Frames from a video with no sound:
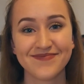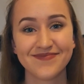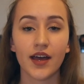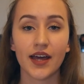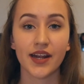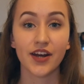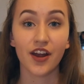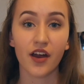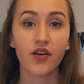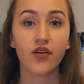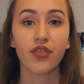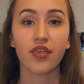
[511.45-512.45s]
And
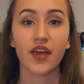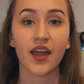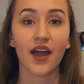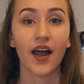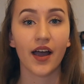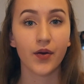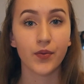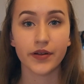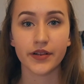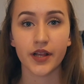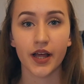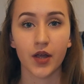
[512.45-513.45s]
another thing I
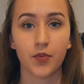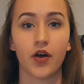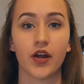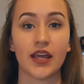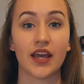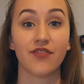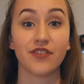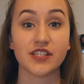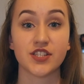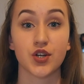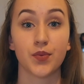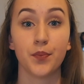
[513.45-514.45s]
really like about EF is
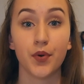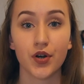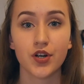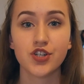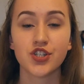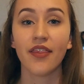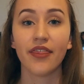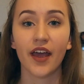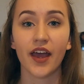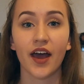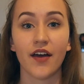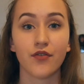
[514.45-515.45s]
their merch. They
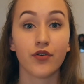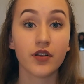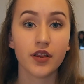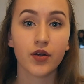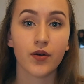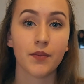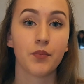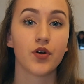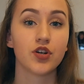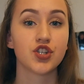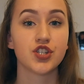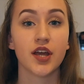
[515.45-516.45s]
have really great
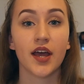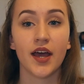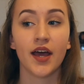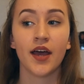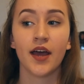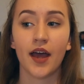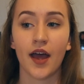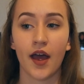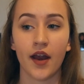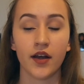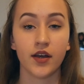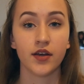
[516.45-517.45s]
merch,
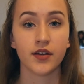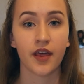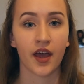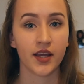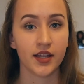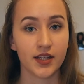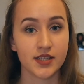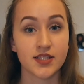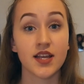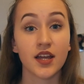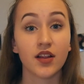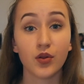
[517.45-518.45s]
and that is
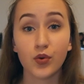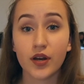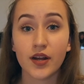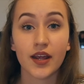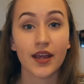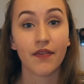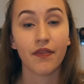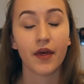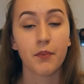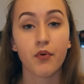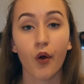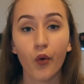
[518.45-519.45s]
included in the
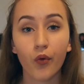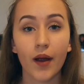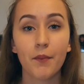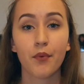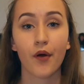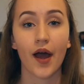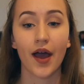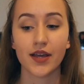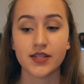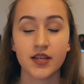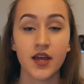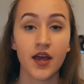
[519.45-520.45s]
program price.